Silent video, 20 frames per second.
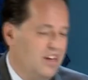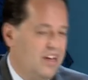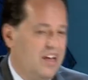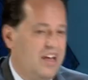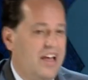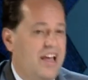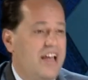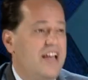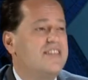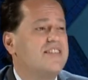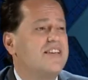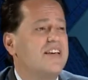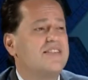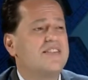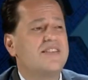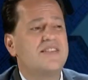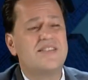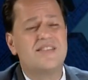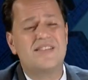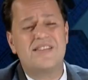It's a
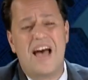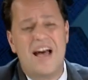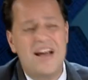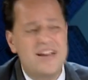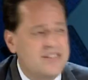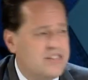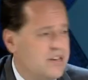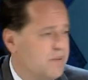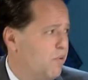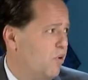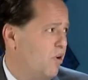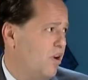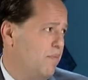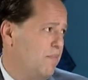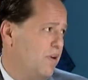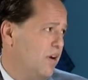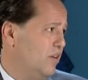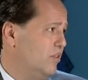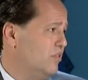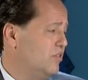sizable
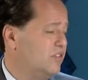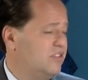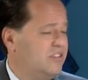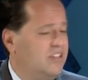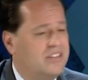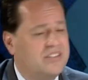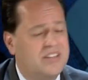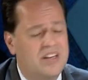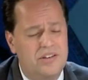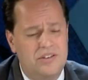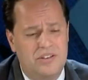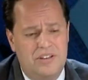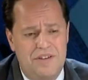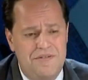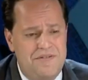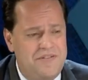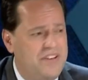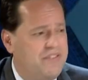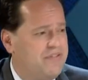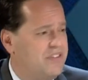amount.
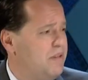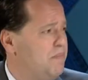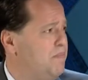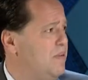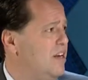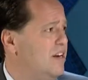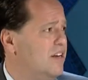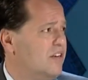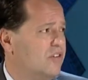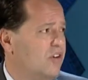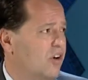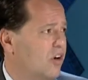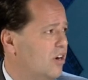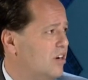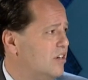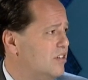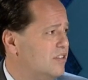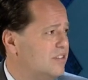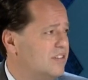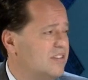$650 billion
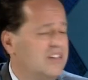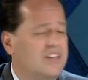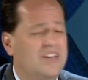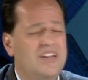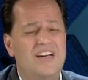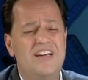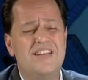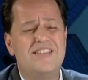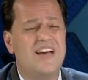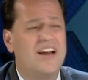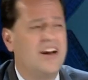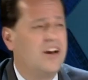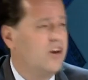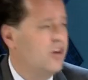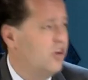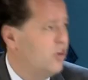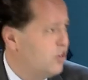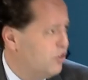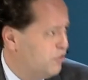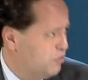is a
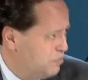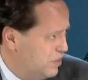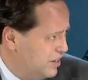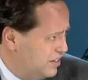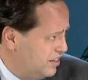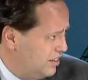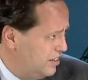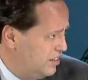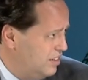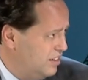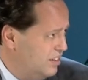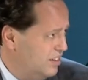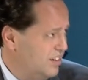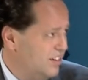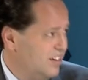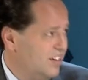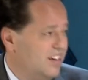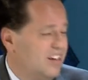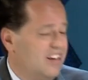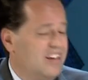lot of money.
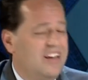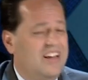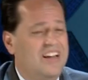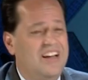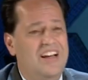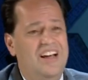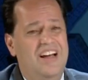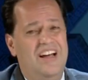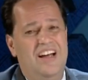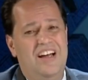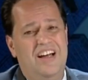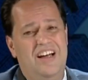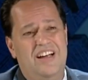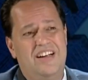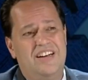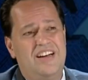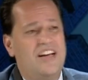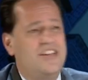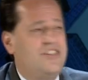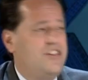
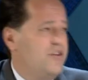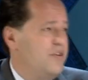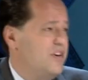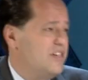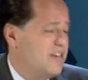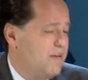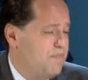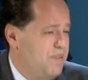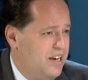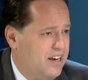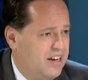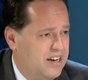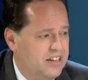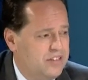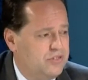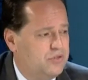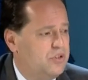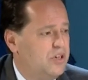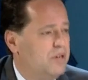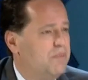Nigeria is a big
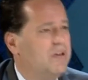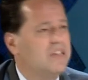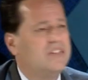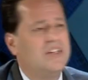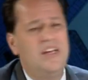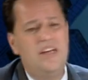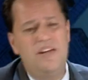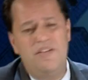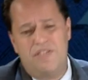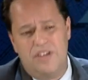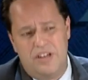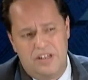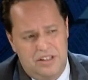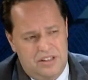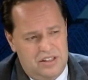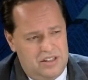country, but even